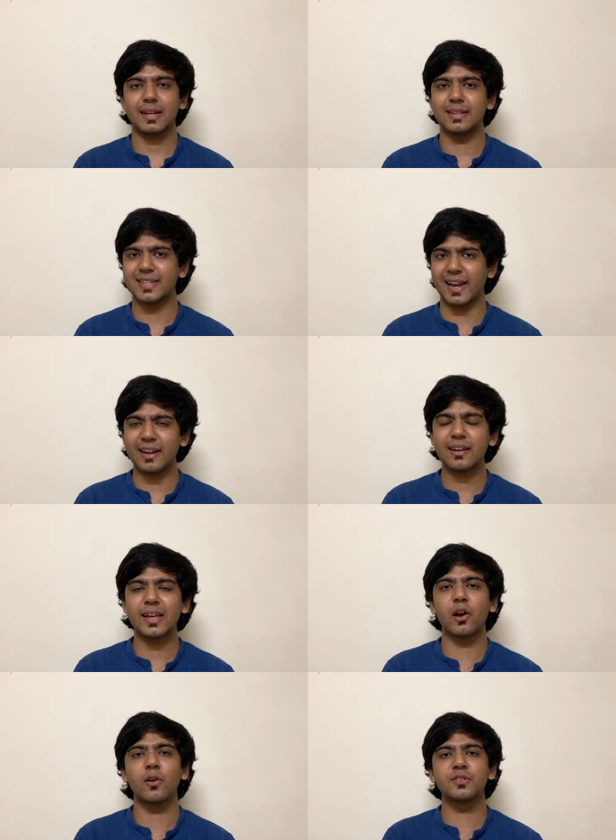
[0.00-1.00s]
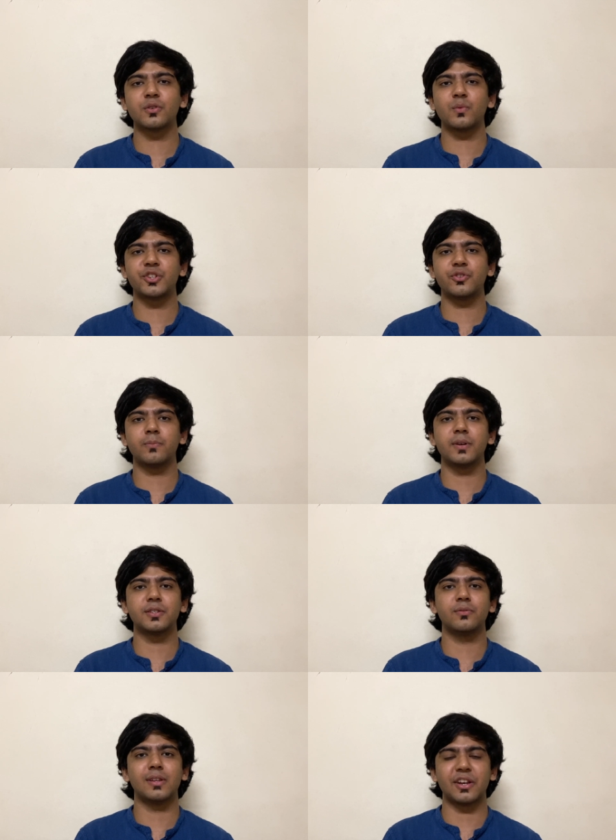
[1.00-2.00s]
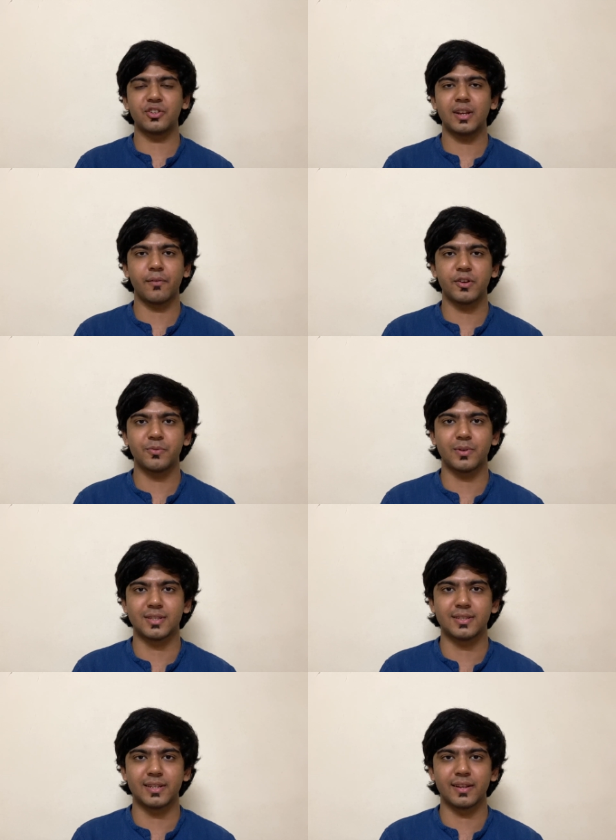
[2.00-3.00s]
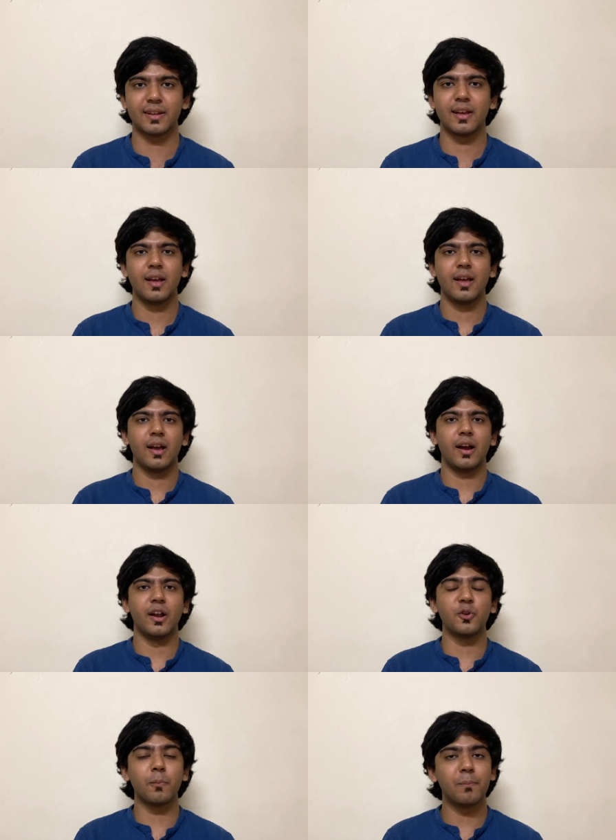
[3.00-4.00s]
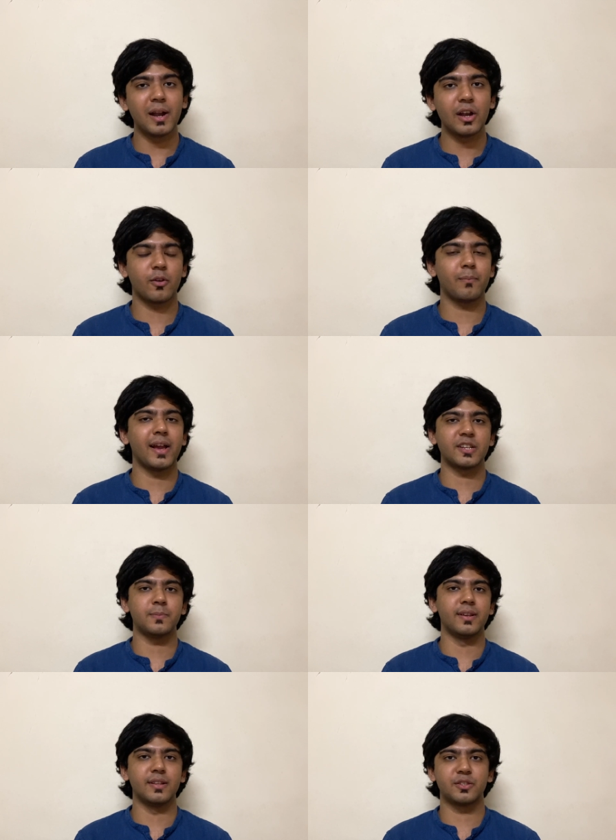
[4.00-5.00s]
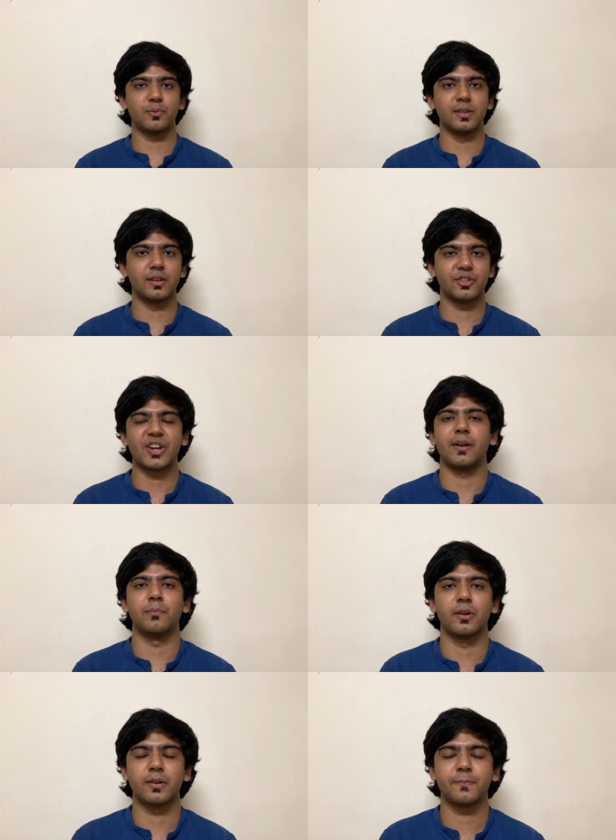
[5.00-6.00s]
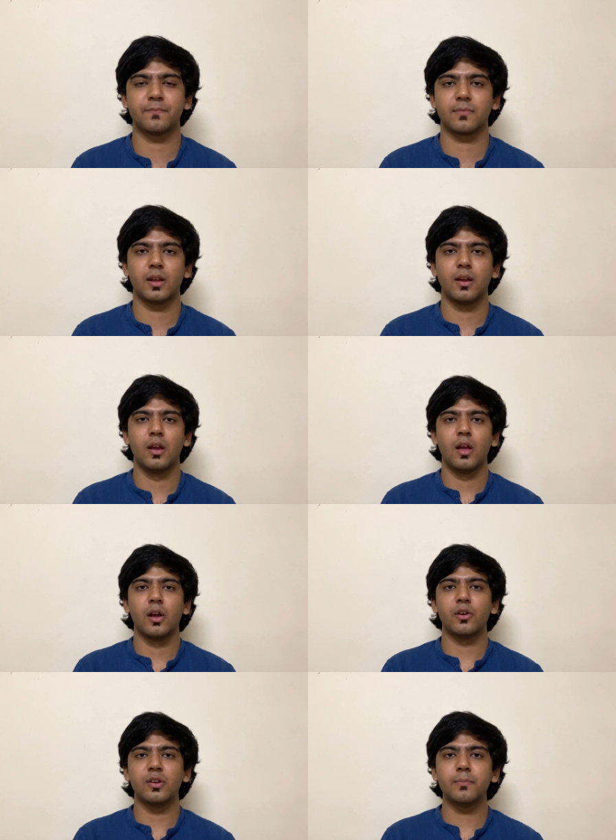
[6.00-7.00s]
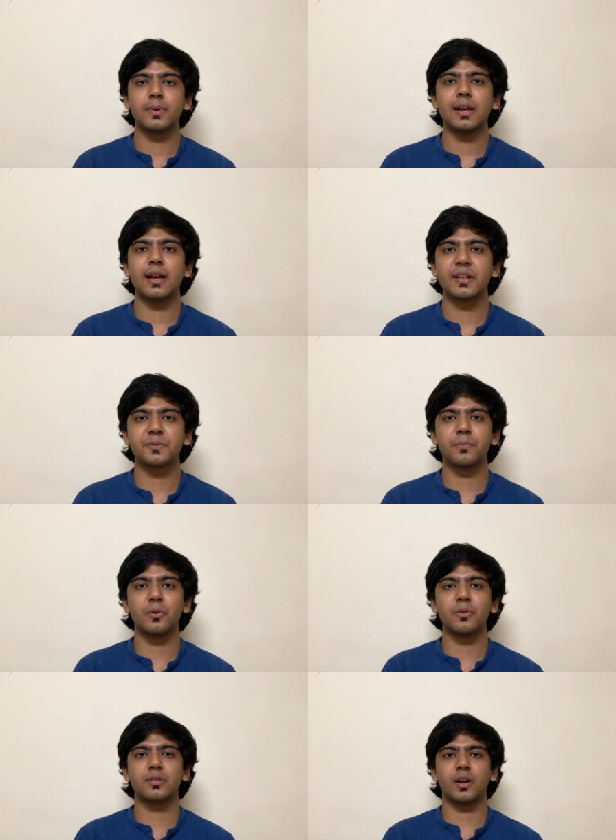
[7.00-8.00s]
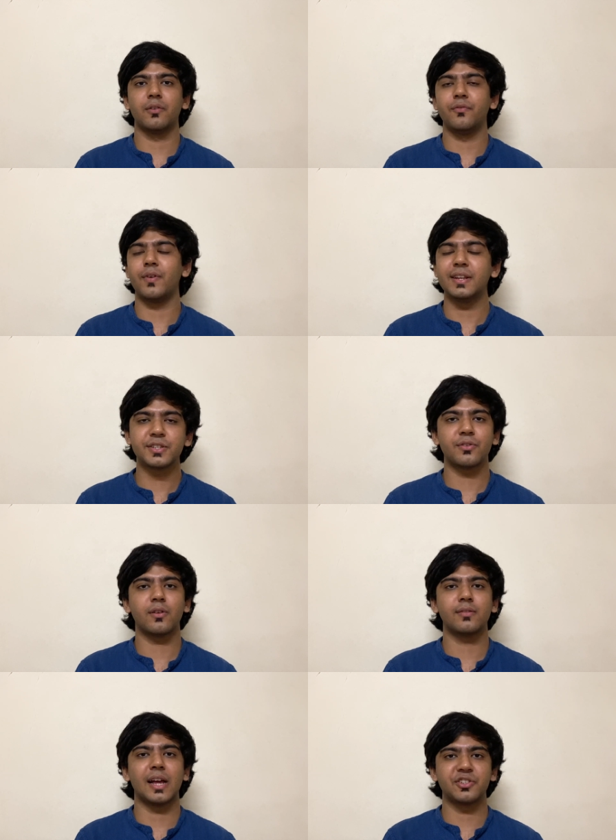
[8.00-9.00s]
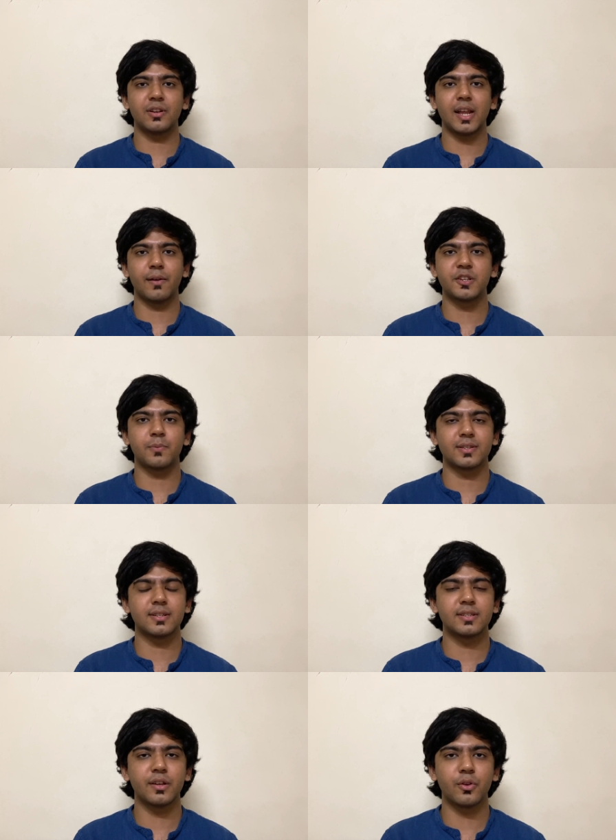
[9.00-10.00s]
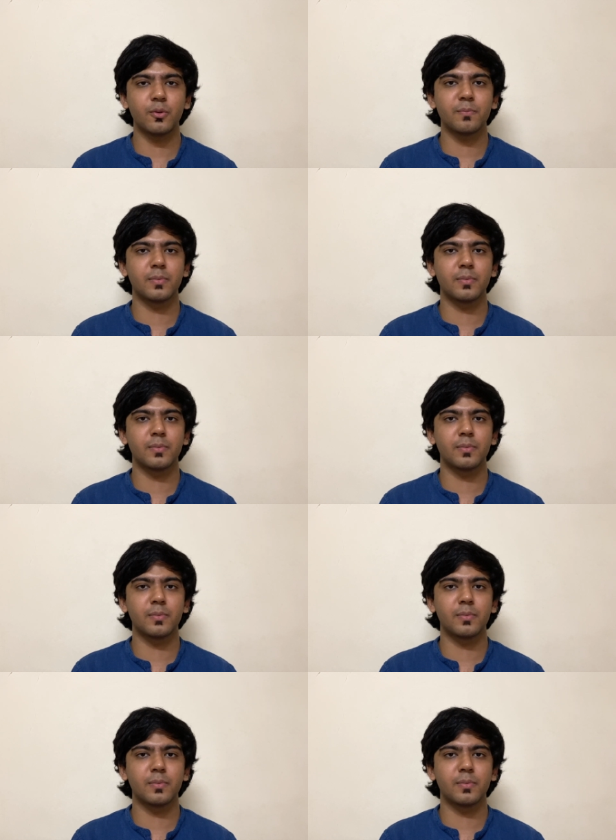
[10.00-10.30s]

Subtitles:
Secondly, I also wish to pursue natural language processing to build on my experience with the chatbot. Columbia has both a very strong natural language processing group